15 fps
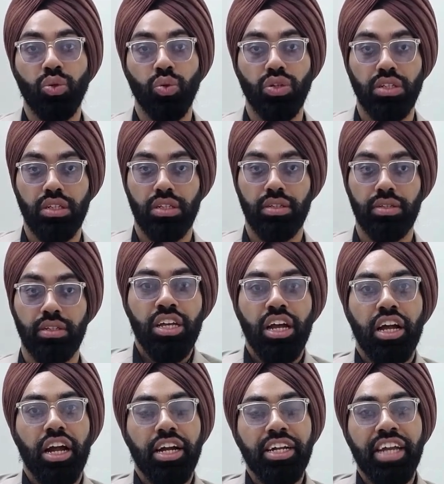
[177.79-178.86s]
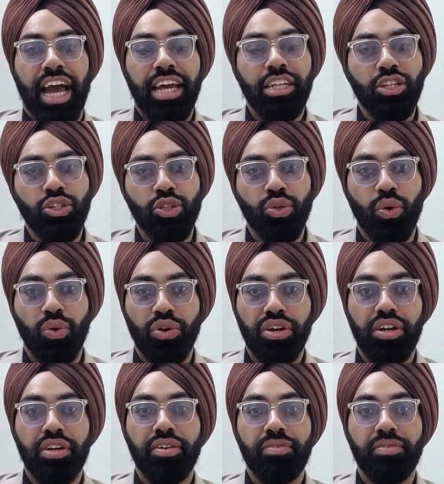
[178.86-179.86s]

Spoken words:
course. A dinosaur,